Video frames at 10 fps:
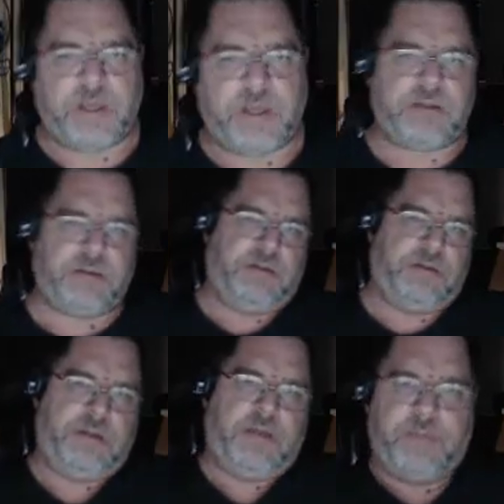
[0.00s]
yet.
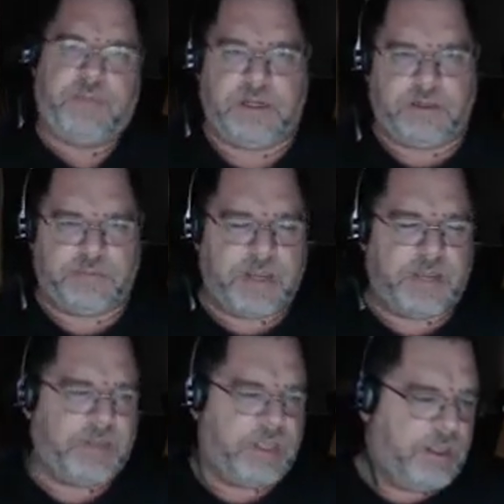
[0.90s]
I haven't been in this
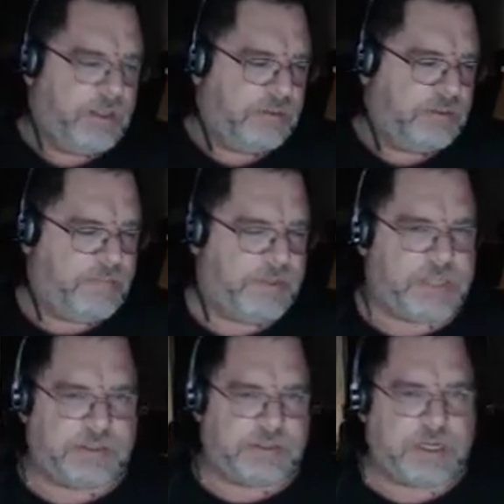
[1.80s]
map, so it may
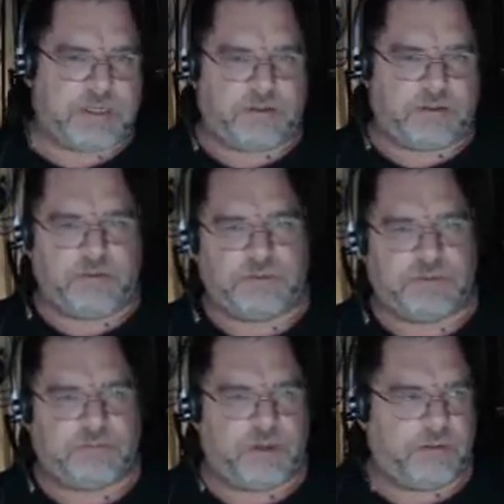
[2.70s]
take a second to load
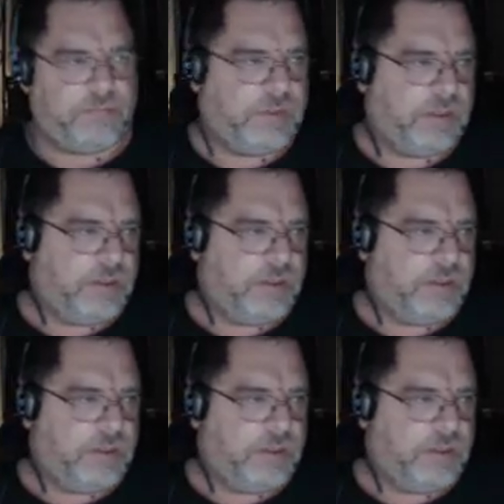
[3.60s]
some um,